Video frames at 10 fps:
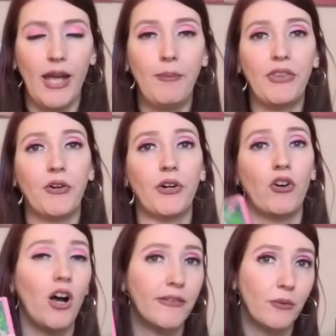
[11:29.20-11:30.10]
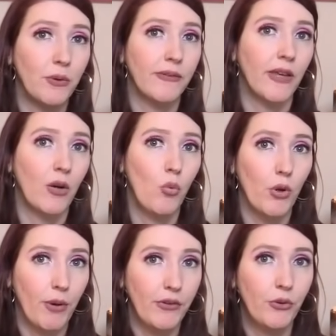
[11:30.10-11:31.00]
But they're at a crossroads like, what
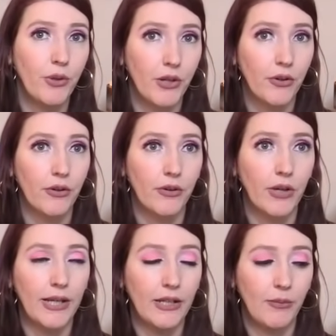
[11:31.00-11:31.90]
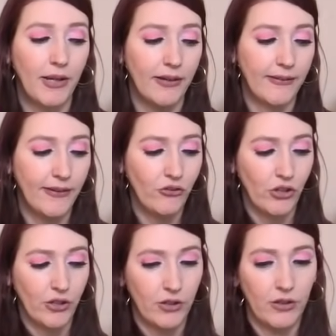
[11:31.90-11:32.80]
do I do here? I need to make a decision.